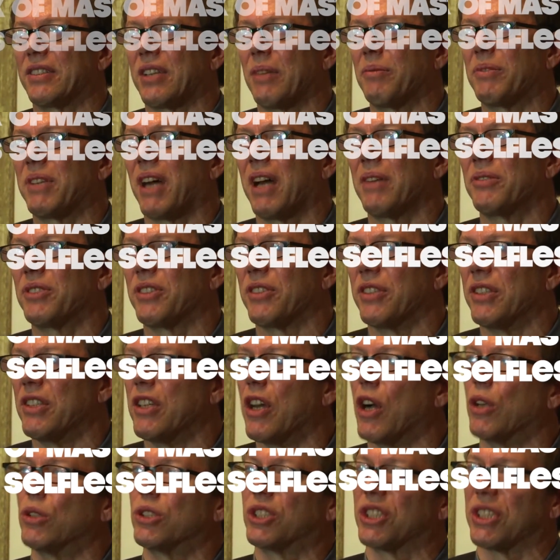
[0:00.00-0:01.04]
Sometimes the
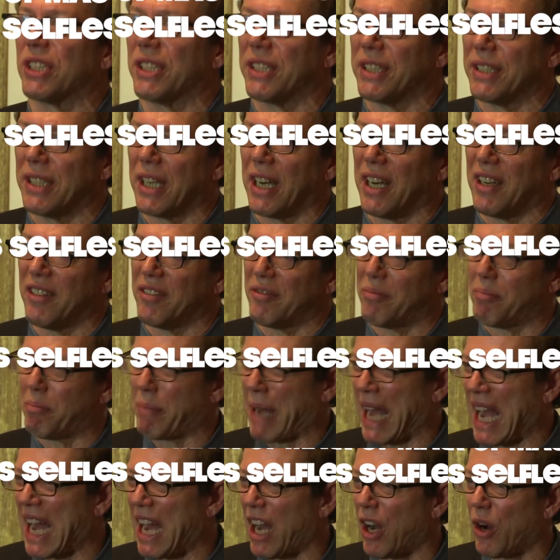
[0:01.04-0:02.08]
notion of
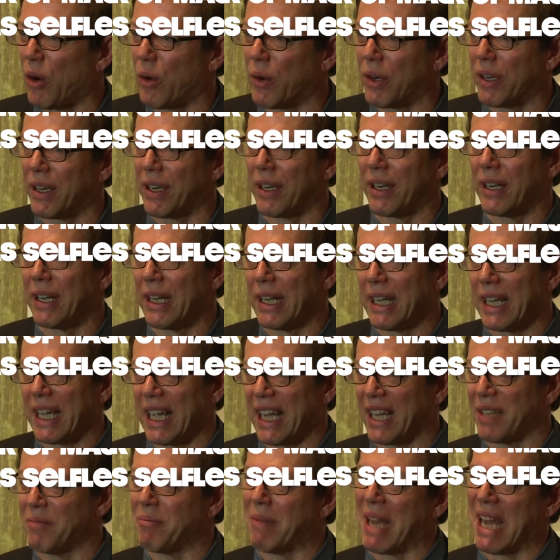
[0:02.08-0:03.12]
power
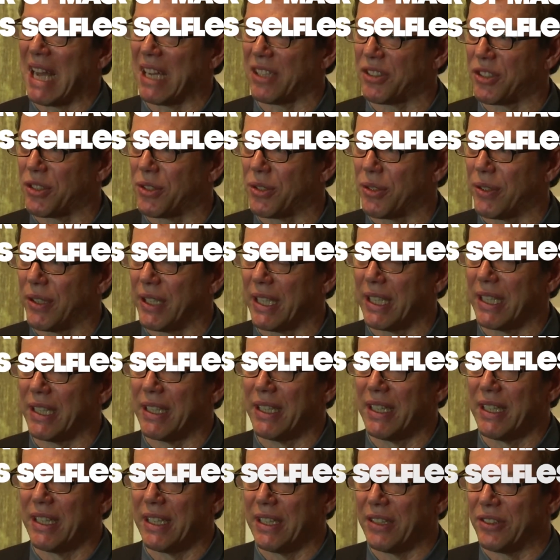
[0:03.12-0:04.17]
and
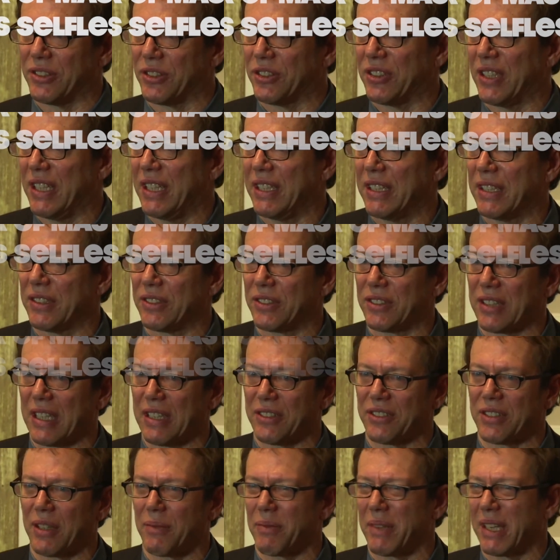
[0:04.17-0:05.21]
mastery is seen as,
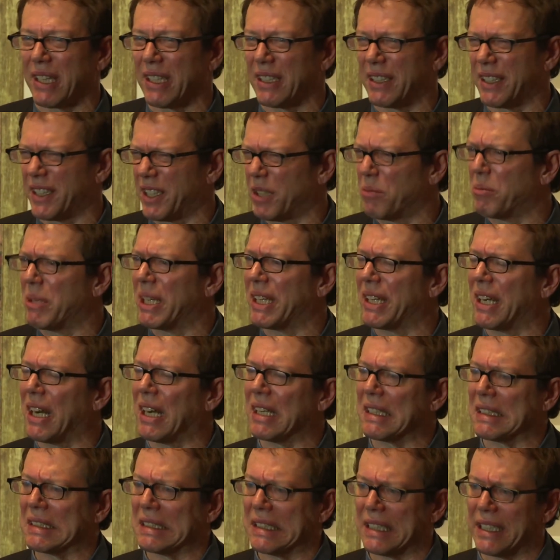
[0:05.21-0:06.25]
as something a little bit
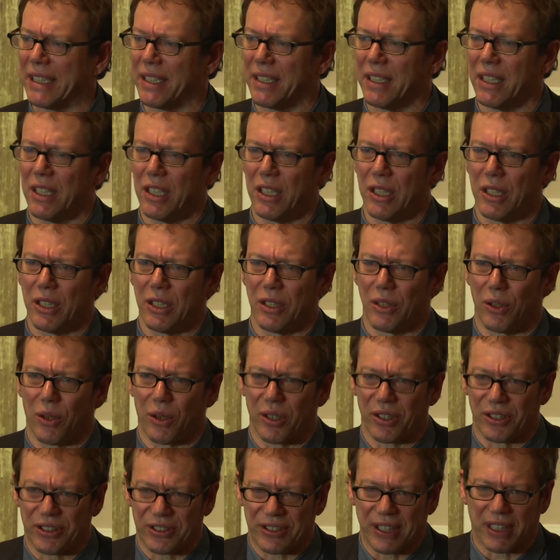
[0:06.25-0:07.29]
ugly
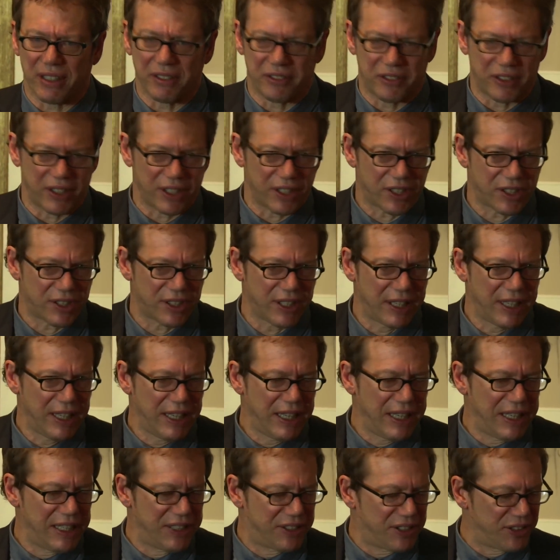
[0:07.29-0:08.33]
or selfish.
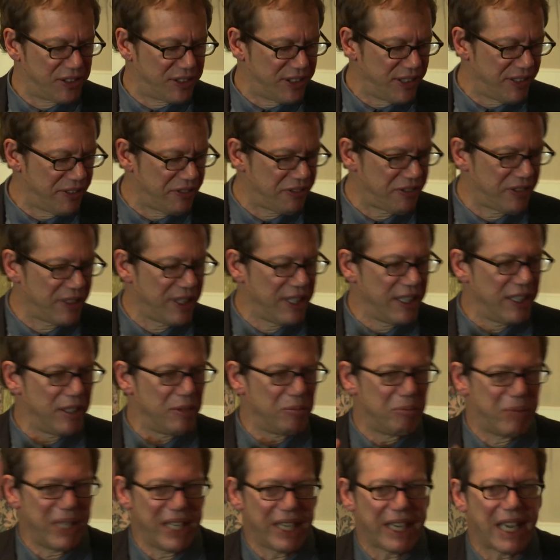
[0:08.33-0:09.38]
It's as if
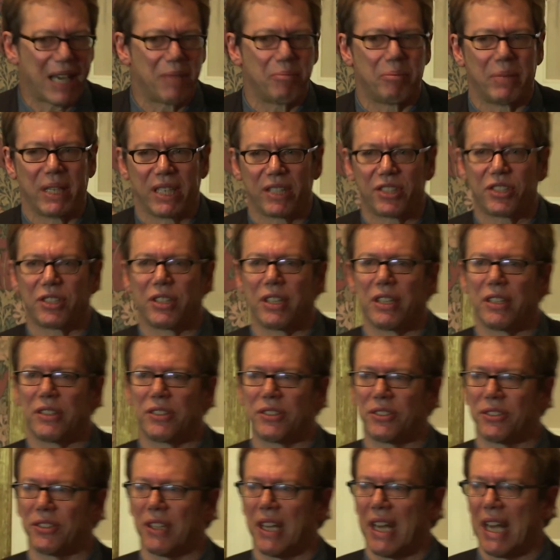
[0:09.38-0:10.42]
being
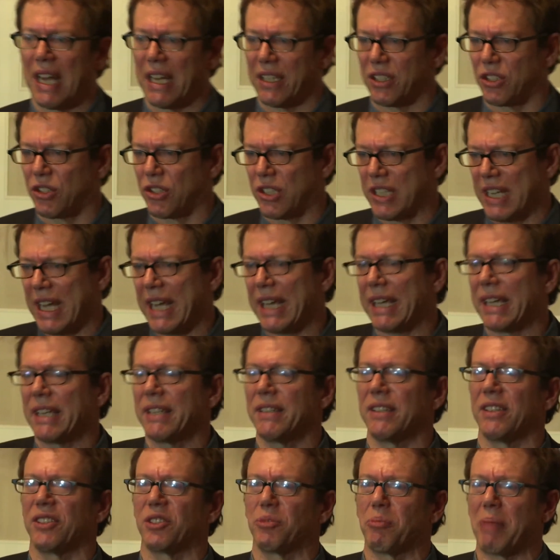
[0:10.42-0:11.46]
ambitious and
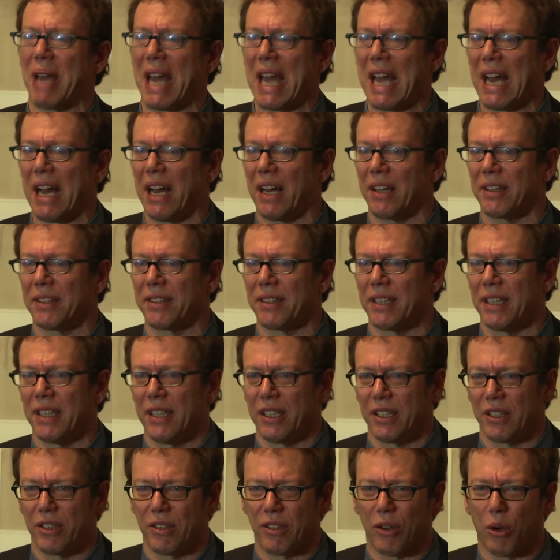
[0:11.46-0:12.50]
taking this path,
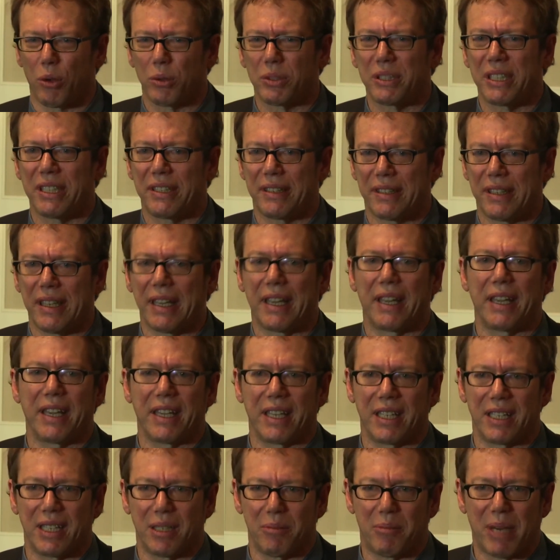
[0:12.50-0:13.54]
you're only
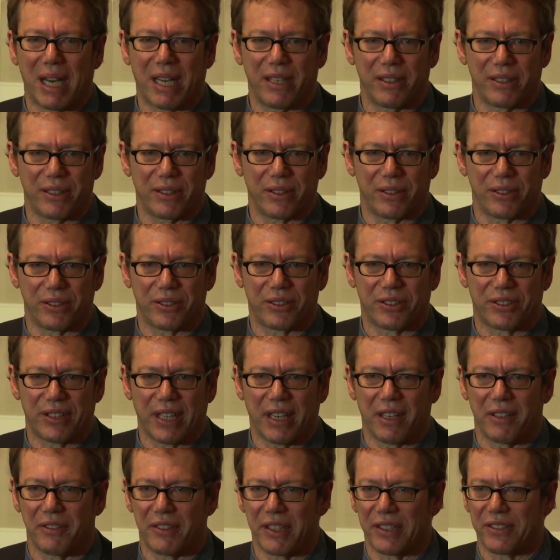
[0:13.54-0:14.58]
thinking about
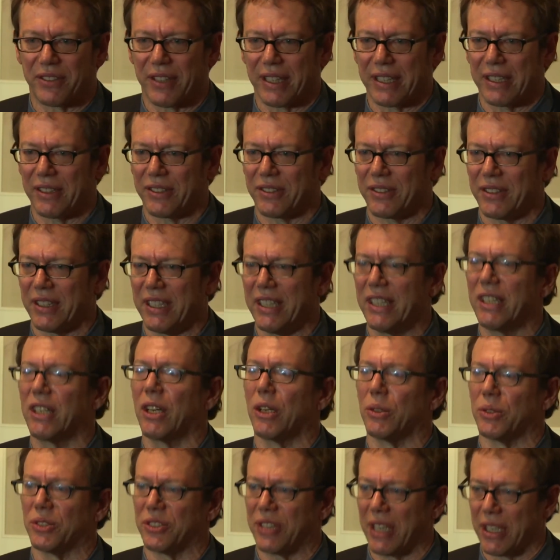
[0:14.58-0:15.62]
yourself. It's like it's
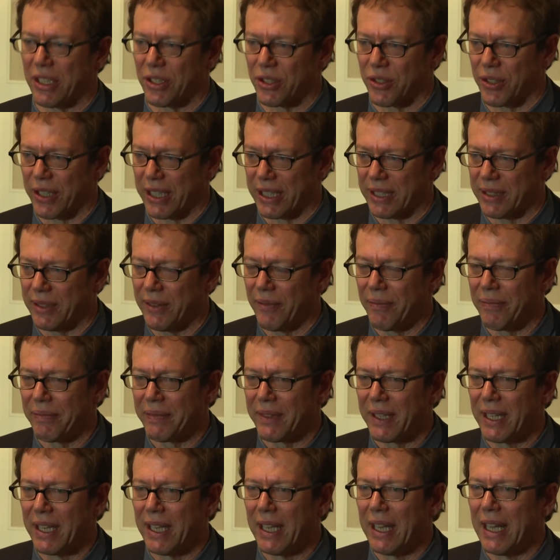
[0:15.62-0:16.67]
egocentric.
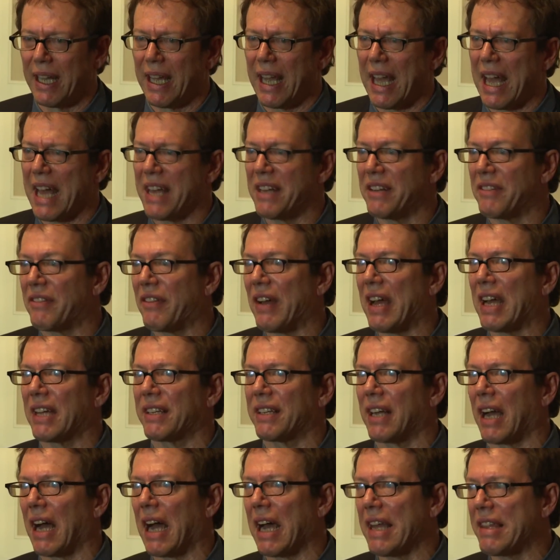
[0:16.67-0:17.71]
And in
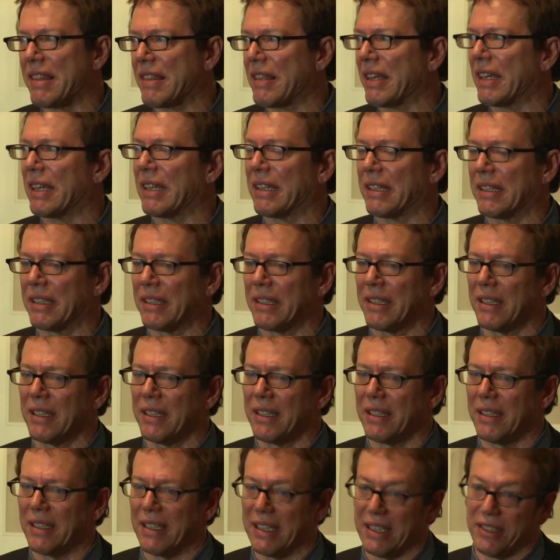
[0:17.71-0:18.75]
fact, I think
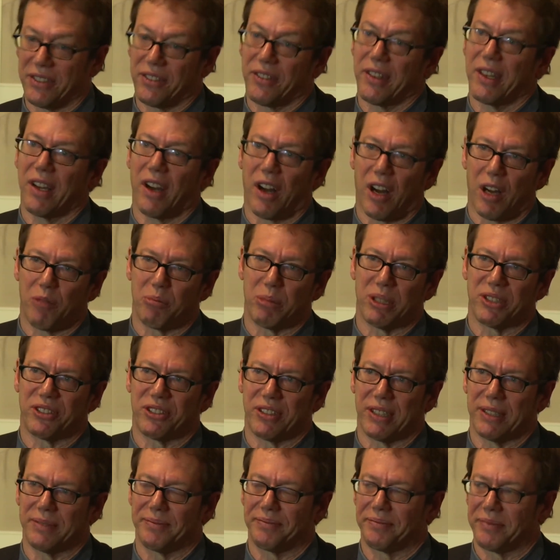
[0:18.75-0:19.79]
it's the
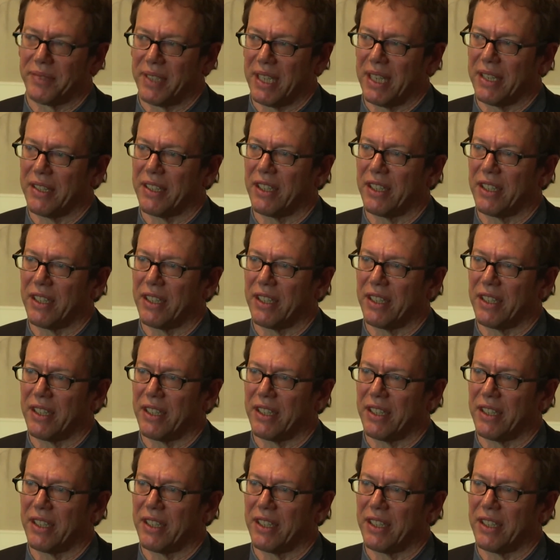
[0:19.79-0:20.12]
opposite.